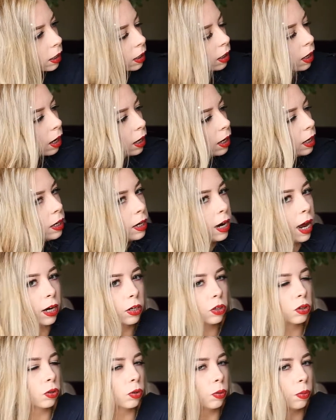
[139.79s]
kind of
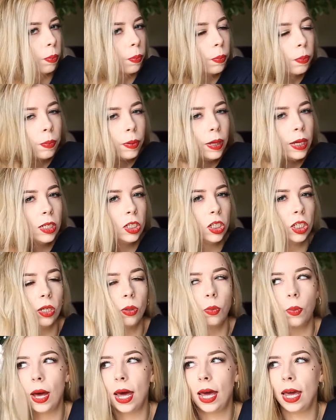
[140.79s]
natural
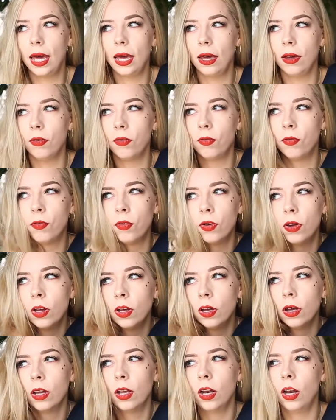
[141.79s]
beachy wave
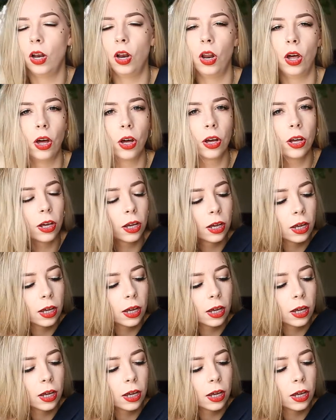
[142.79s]
look.